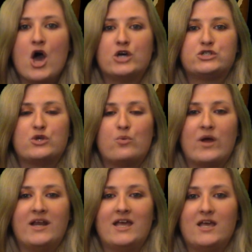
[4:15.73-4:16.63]
So
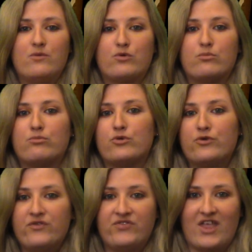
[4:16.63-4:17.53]
when he
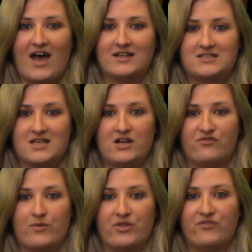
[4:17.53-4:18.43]
removed that scene
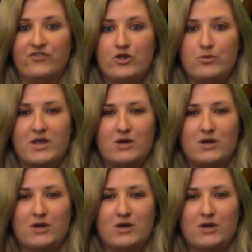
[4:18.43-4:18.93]
from the film,